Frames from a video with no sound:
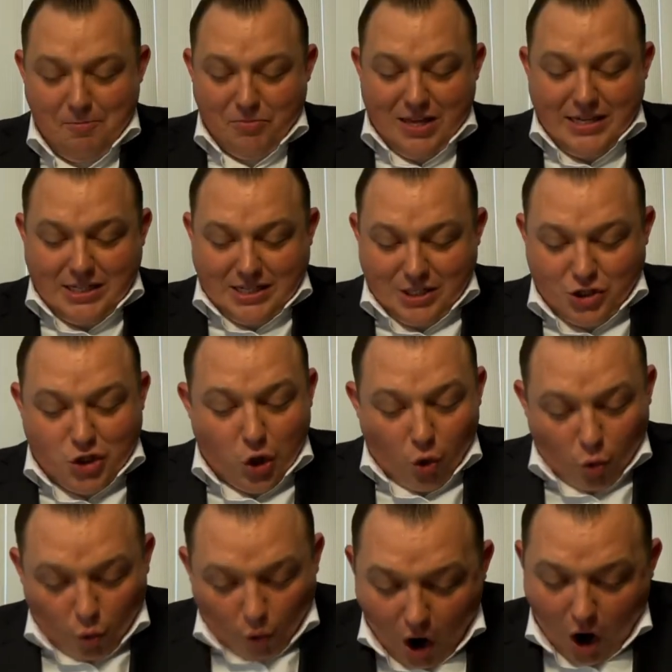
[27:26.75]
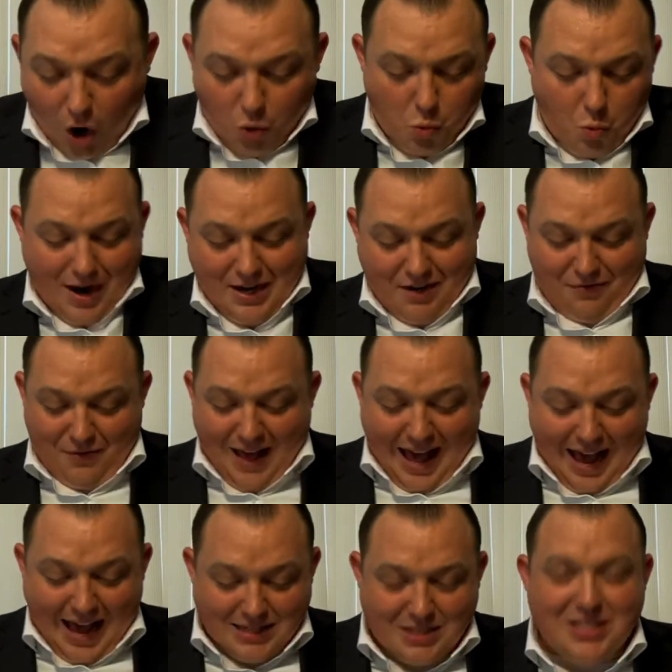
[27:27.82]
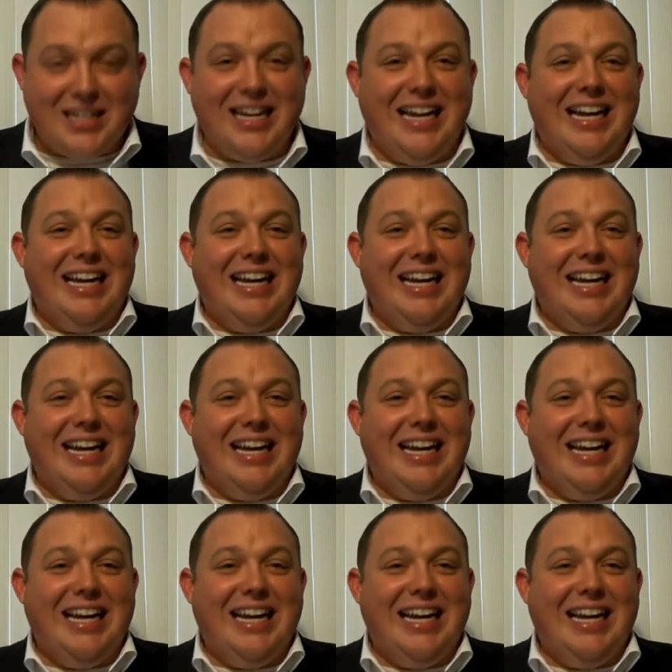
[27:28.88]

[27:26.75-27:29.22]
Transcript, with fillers: This is the wrong way to fast.